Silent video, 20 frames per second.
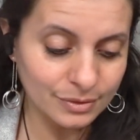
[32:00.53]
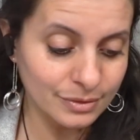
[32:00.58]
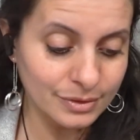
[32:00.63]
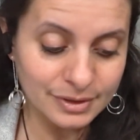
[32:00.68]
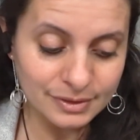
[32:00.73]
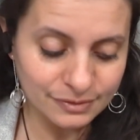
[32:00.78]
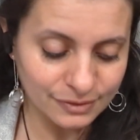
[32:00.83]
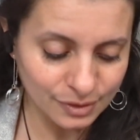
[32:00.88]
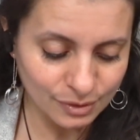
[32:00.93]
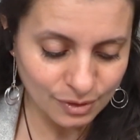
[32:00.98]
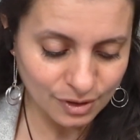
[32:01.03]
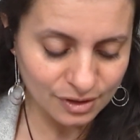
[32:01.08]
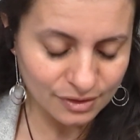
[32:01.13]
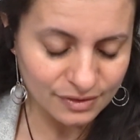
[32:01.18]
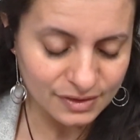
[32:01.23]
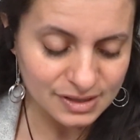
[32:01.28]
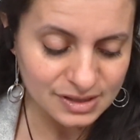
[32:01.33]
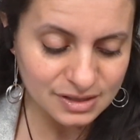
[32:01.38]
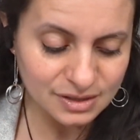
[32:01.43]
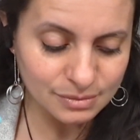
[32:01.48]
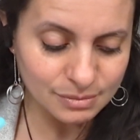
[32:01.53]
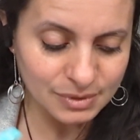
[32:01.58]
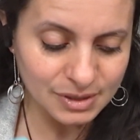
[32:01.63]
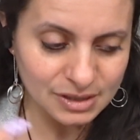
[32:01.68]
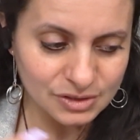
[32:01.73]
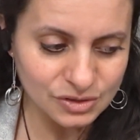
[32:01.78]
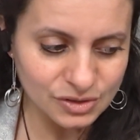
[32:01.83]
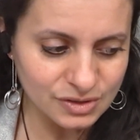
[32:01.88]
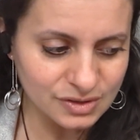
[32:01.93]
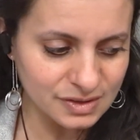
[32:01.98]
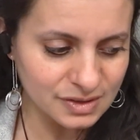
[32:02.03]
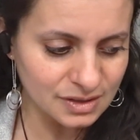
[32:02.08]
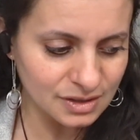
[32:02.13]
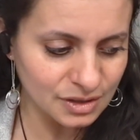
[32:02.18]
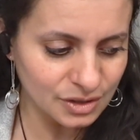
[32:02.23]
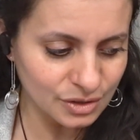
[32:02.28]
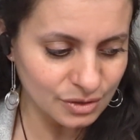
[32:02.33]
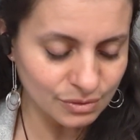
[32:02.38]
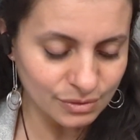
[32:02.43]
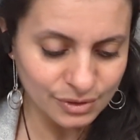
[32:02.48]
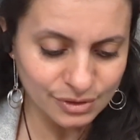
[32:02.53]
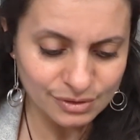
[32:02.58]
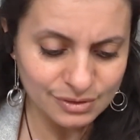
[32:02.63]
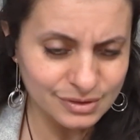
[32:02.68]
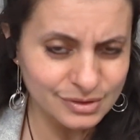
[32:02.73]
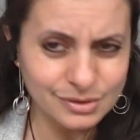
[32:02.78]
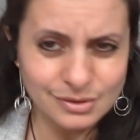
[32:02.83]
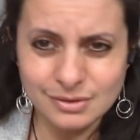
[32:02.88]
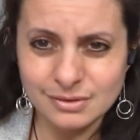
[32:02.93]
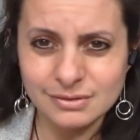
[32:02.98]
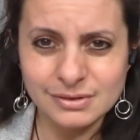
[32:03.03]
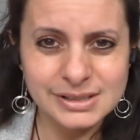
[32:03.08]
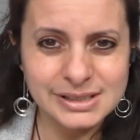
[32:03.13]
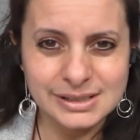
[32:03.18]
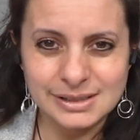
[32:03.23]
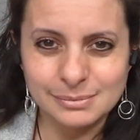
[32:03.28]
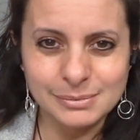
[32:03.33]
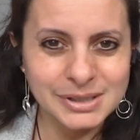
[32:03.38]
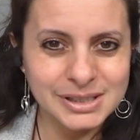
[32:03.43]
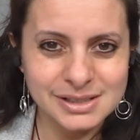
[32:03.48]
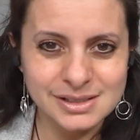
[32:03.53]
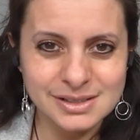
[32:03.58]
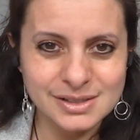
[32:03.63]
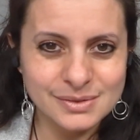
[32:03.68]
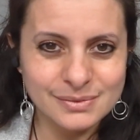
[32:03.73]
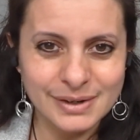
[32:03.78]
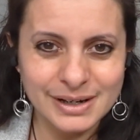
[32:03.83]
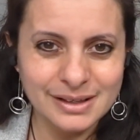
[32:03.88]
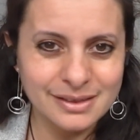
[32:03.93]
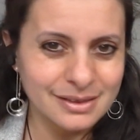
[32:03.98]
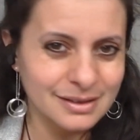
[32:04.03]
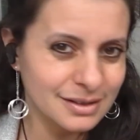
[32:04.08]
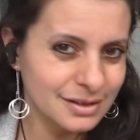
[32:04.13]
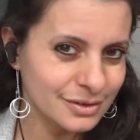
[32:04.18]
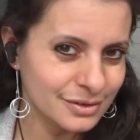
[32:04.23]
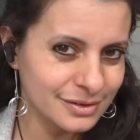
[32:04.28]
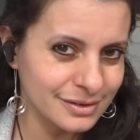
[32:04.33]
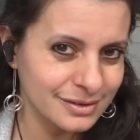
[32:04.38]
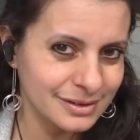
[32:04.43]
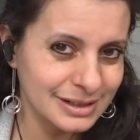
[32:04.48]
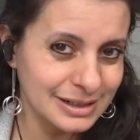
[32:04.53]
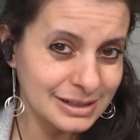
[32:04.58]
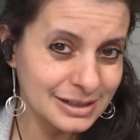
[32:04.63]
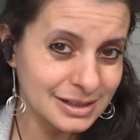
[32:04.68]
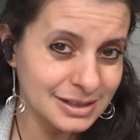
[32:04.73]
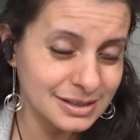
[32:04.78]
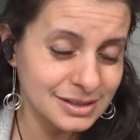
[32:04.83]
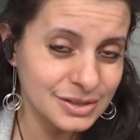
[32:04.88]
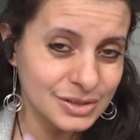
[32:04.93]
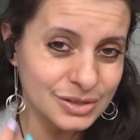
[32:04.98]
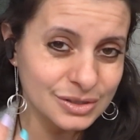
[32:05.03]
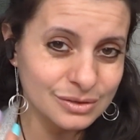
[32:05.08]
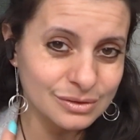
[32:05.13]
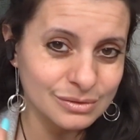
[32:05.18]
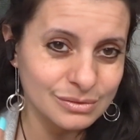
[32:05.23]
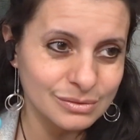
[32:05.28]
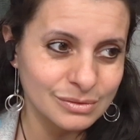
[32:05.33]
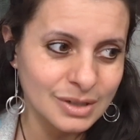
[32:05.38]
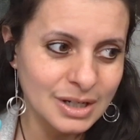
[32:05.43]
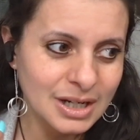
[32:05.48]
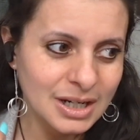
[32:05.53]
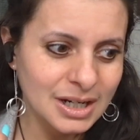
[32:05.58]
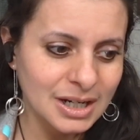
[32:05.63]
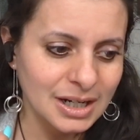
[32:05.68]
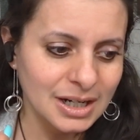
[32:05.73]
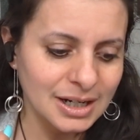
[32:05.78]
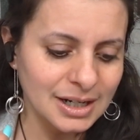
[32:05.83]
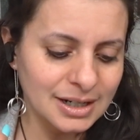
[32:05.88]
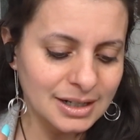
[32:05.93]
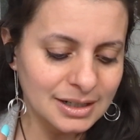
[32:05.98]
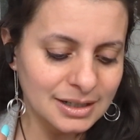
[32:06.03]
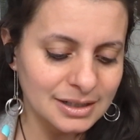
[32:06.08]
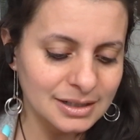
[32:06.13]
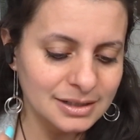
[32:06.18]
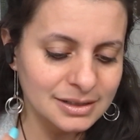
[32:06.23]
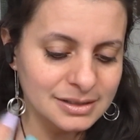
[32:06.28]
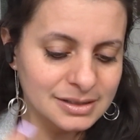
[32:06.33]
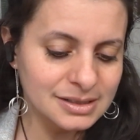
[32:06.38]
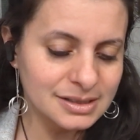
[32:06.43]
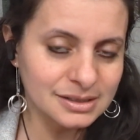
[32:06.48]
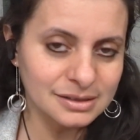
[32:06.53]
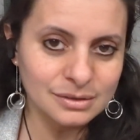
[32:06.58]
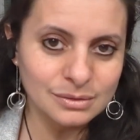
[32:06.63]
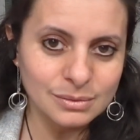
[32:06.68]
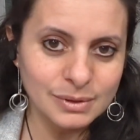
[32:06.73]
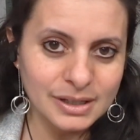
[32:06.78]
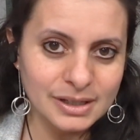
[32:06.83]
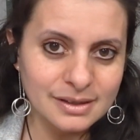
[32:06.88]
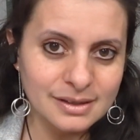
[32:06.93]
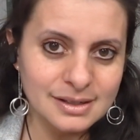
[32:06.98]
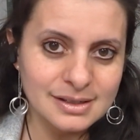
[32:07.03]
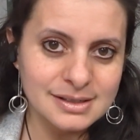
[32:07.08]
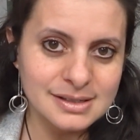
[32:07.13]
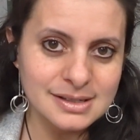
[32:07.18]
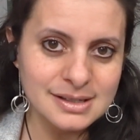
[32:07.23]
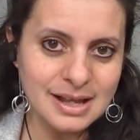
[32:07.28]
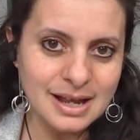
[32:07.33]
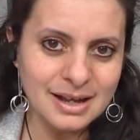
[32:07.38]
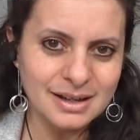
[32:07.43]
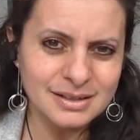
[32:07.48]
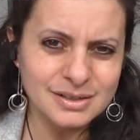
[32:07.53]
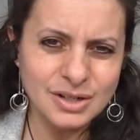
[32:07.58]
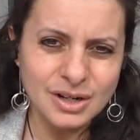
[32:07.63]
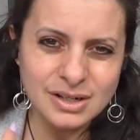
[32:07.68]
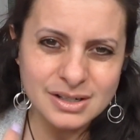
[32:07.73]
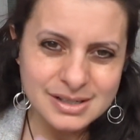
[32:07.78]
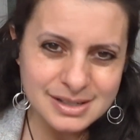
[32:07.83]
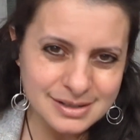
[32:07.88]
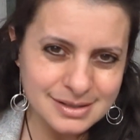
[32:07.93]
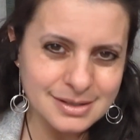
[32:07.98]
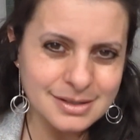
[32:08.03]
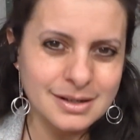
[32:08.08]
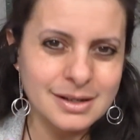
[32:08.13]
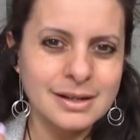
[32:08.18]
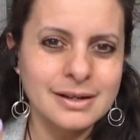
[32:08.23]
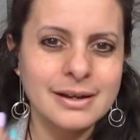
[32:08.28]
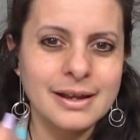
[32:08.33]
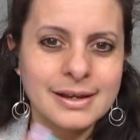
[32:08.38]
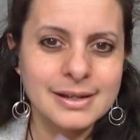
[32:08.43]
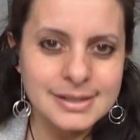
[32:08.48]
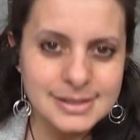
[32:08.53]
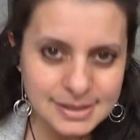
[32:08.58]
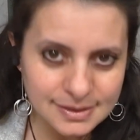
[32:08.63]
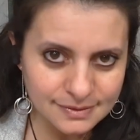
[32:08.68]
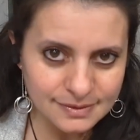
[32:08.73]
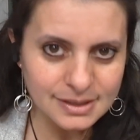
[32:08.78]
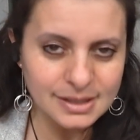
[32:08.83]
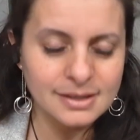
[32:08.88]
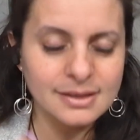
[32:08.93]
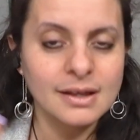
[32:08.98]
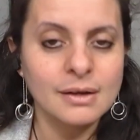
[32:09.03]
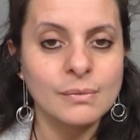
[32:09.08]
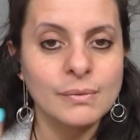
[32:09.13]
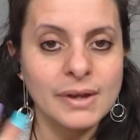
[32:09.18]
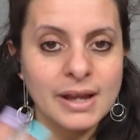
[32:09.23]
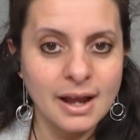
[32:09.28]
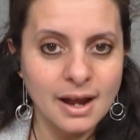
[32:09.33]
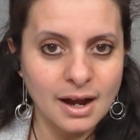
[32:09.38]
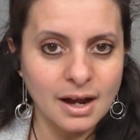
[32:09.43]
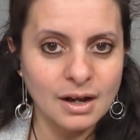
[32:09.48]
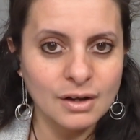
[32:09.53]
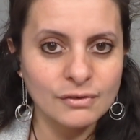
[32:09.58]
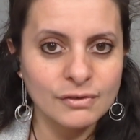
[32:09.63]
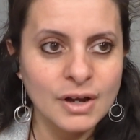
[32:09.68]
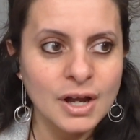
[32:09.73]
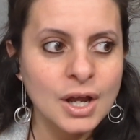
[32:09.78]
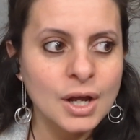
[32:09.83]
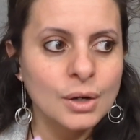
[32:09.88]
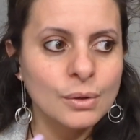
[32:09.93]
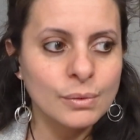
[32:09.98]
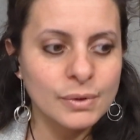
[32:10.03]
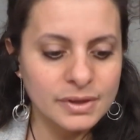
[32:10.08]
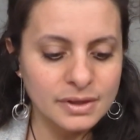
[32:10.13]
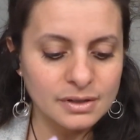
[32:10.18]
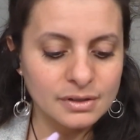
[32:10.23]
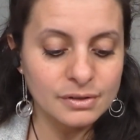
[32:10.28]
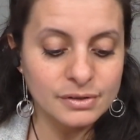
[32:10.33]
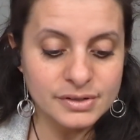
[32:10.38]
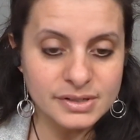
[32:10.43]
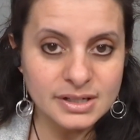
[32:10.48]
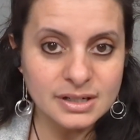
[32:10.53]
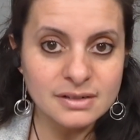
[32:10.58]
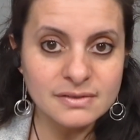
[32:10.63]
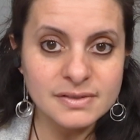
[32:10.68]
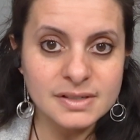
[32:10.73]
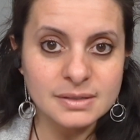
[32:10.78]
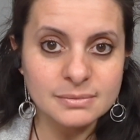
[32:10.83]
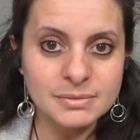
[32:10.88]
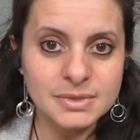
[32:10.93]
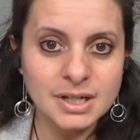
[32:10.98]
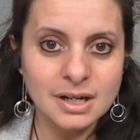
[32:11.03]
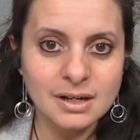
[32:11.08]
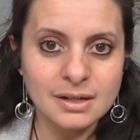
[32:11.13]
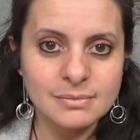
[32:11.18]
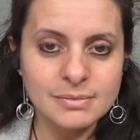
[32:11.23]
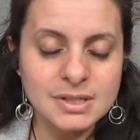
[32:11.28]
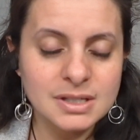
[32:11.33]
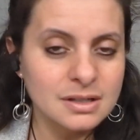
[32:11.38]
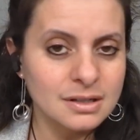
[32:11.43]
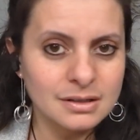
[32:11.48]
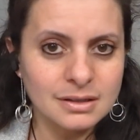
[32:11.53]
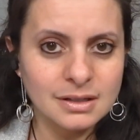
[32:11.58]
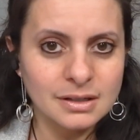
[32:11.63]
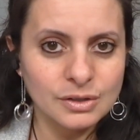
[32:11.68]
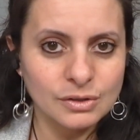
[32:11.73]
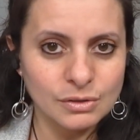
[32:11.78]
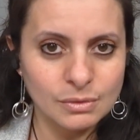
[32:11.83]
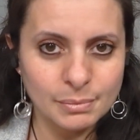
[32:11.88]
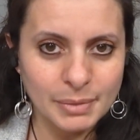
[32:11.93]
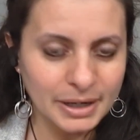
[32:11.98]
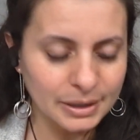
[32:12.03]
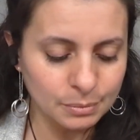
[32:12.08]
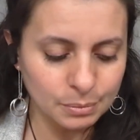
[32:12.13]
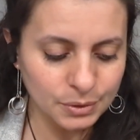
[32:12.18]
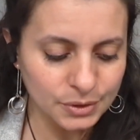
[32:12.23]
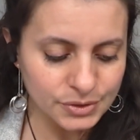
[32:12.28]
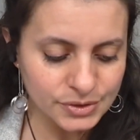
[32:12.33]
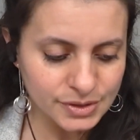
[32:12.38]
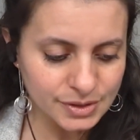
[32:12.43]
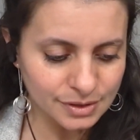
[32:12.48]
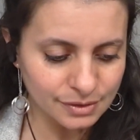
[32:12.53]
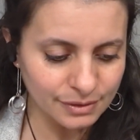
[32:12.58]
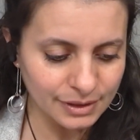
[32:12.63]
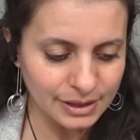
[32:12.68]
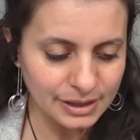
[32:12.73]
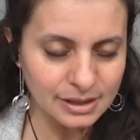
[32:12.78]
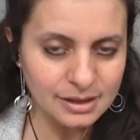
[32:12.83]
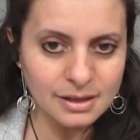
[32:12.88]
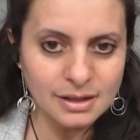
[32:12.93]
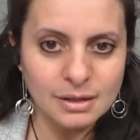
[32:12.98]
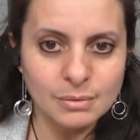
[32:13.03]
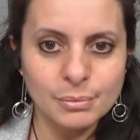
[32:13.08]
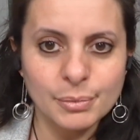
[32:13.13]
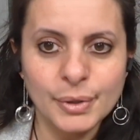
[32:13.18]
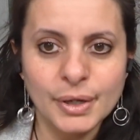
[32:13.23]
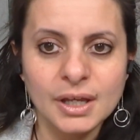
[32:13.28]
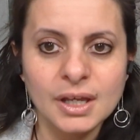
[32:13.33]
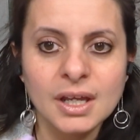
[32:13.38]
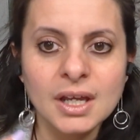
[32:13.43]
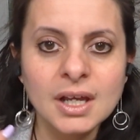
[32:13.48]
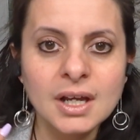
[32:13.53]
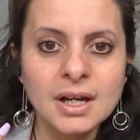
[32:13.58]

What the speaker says: or if you are, this could be just, you know, your internal demons, right, that you're needing to deal with. It's that toxicity and negativity that we have within ourselves sometimes. Not that you're a bad person or anything, but